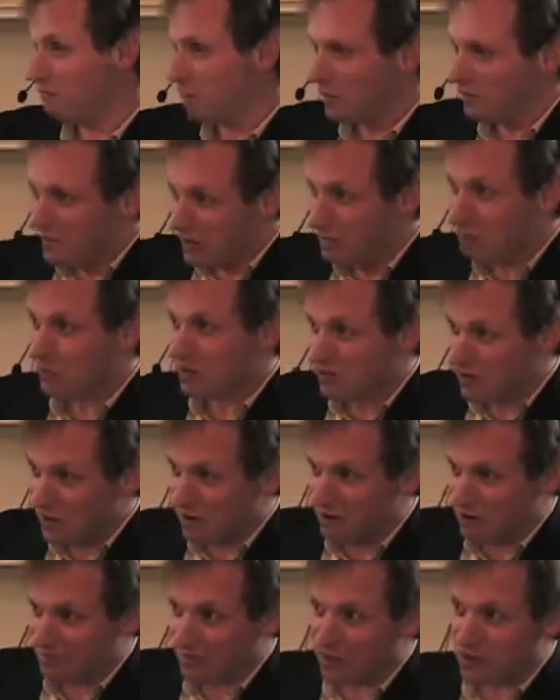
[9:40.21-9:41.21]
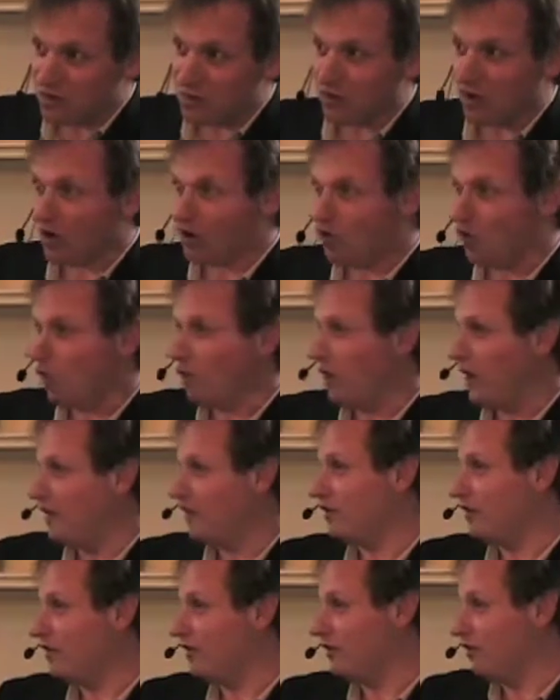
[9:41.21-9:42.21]
But these particular leeches are
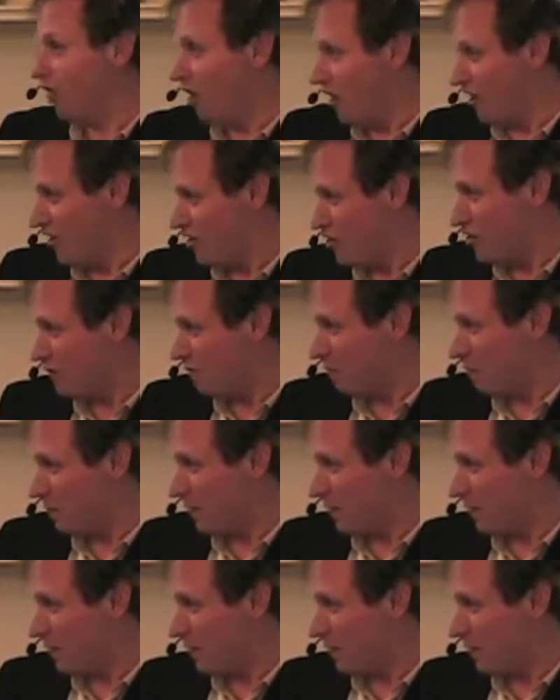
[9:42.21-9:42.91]
quite large.